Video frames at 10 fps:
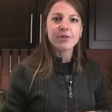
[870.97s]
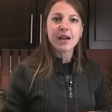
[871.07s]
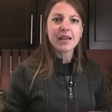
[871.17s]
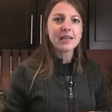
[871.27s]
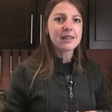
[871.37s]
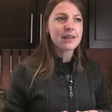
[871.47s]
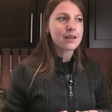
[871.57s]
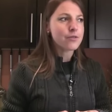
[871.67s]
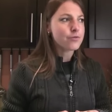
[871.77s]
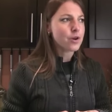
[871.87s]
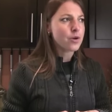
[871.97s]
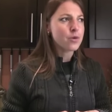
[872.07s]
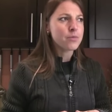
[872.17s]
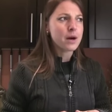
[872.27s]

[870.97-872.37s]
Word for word: heard anything from